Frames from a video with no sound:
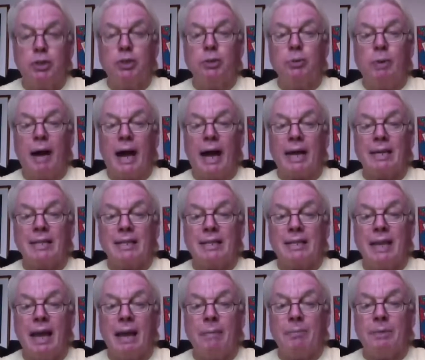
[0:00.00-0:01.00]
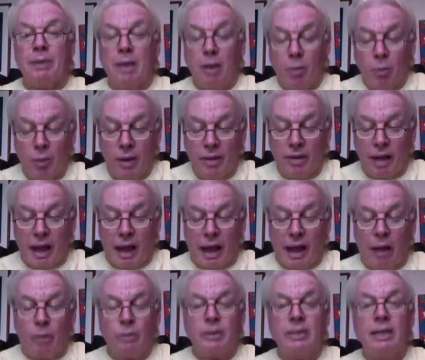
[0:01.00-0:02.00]
to accept
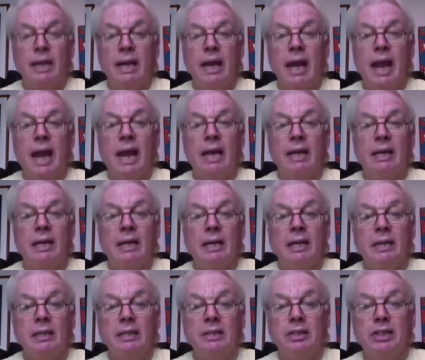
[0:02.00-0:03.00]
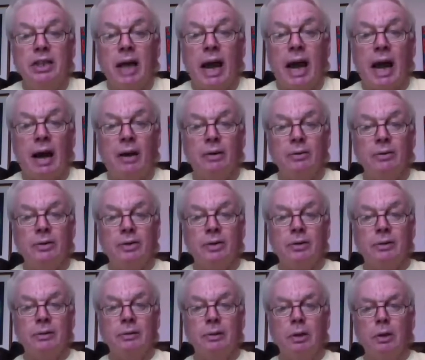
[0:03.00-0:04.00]
without any
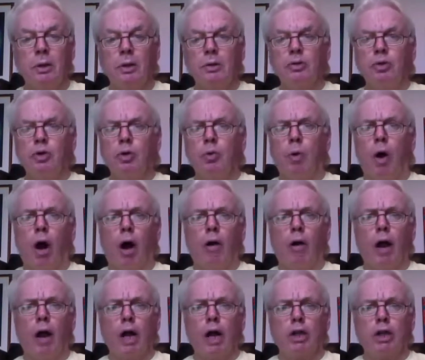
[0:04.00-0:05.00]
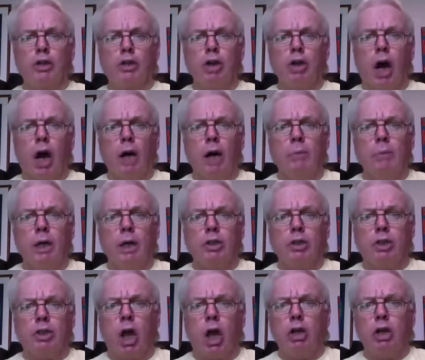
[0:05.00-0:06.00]
doubts. You are a
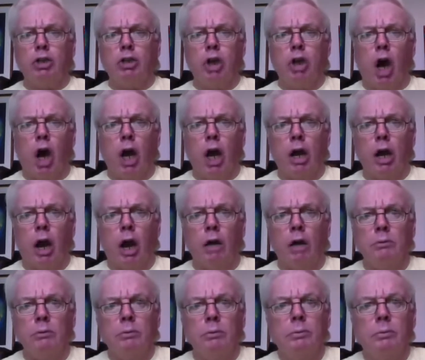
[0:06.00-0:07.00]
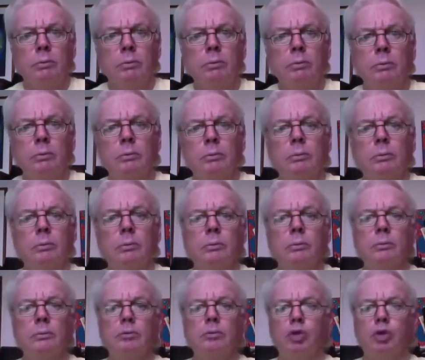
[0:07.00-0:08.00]
climate denier.
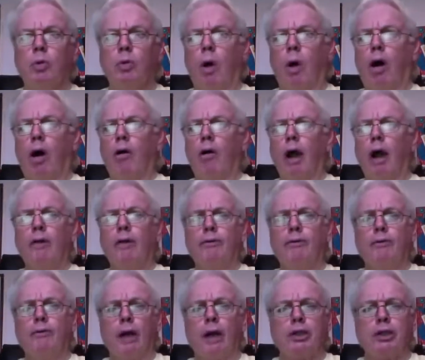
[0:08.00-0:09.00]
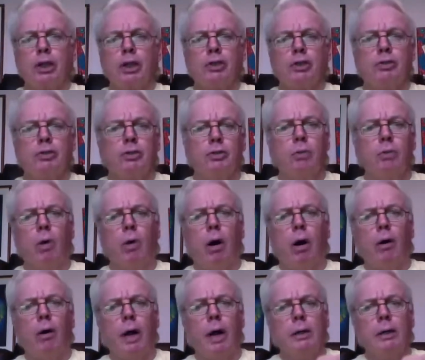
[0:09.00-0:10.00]
You are a fascist. You
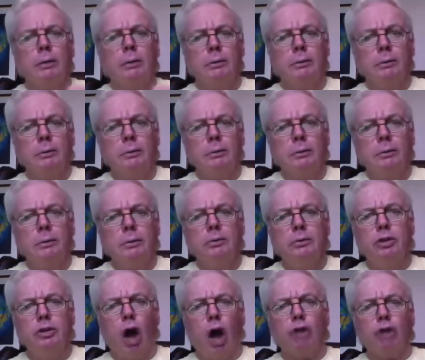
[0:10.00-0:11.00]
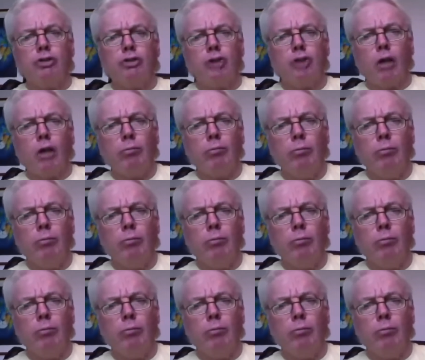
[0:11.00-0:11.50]
are a Nazi.